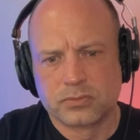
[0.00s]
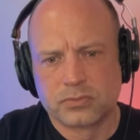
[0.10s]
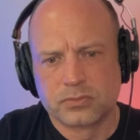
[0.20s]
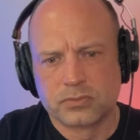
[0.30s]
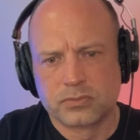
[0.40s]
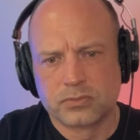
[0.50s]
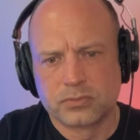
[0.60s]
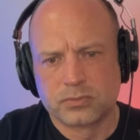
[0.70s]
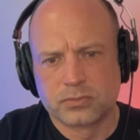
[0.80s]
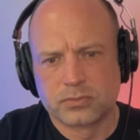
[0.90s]

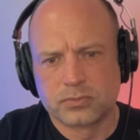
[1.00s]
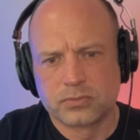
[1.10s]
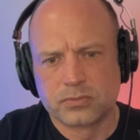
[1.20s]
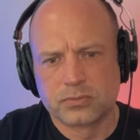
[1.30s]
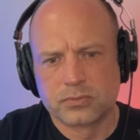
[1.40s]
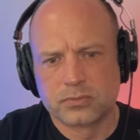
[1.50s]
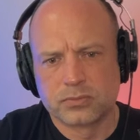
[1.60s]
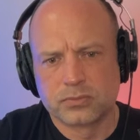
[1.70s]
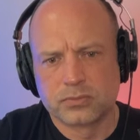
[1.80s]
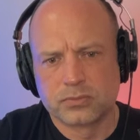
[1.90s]

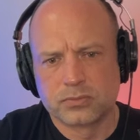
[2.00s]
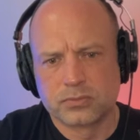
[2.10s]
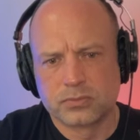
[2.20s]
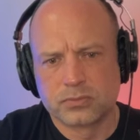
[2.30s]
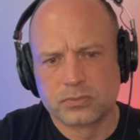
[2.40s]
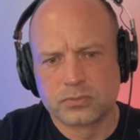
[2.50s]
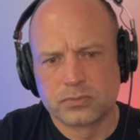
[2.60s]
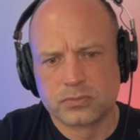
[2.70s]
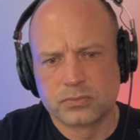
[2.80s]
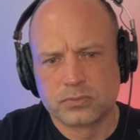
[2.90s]
(not speaking)